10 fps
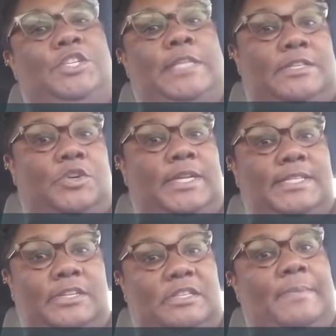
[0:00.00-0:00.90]
that's gonna
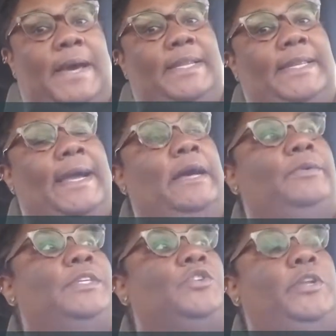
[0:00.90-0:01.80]
tear somebody
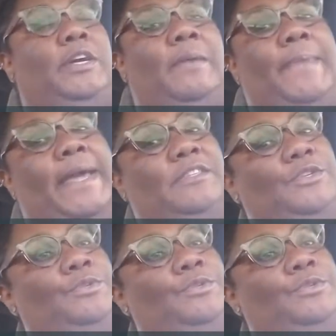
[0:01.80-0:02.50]
down, it's gonna come back to